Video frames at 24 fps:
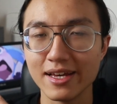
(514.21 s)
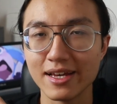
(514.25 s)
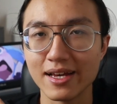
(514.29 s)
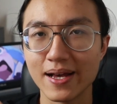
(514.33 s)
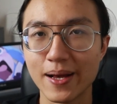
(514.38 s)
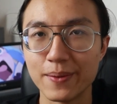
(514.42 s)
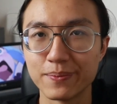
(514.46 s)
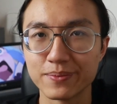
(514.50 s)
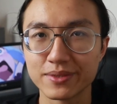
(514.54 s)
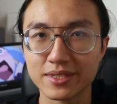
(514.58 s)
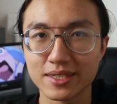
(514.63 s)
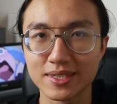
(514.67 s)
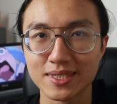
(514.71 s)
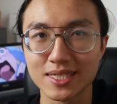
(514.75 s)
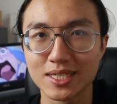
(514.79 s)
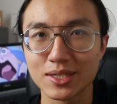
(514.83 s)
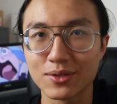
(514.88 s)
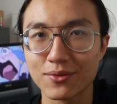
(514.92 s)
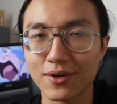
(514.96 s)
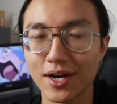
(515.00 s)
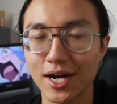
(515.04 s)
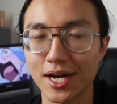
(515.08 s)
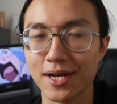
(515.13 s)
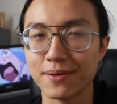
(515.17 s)
and
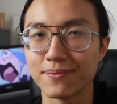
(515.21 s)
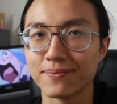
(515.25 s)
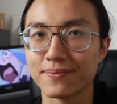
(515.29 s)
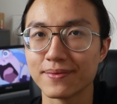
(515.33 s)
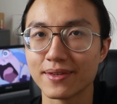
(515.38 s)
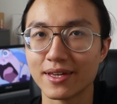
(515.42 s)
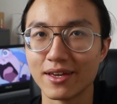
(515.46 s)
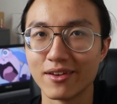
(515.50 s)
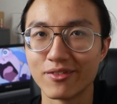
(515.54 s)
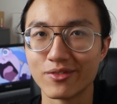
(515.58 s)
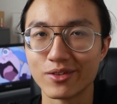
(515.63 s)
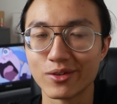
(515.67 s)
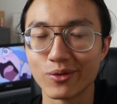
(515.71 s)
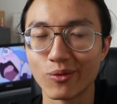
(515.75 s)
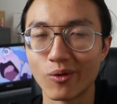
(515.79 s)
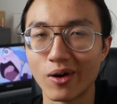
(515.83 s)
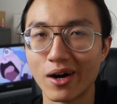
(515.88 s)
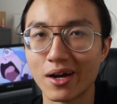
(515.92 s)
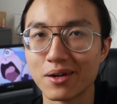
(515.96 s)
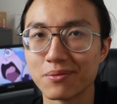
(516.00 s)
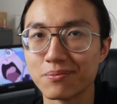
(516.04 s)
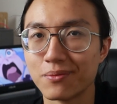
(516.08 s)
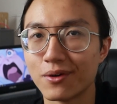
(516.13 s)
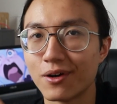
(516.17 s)
subscribe if you
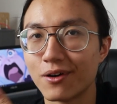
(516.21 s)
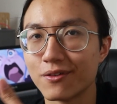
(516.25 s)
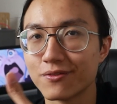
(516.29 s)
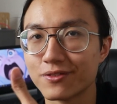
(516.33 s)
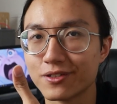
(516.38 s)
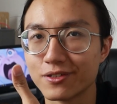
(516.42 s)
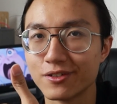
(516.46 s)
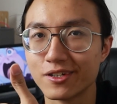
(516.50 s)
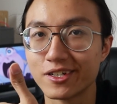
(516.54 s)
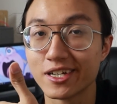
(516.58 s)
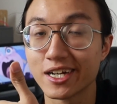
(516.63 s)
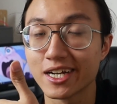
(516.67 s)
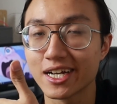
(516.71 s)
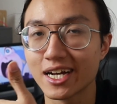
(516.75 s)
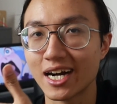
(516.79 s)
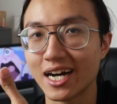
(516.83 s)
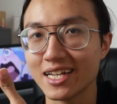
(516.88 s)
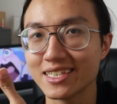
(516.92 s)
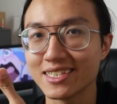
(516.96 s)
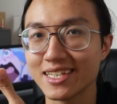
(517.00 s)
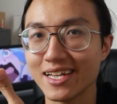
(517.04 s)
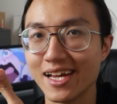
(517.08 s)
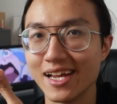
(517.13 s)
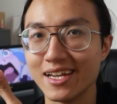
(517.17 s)
want more future
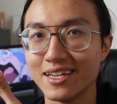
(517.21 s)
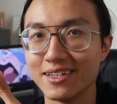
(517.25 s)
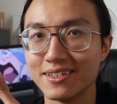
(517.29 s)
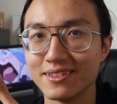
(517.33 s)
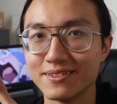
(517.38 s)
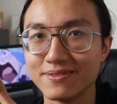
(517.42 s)
content.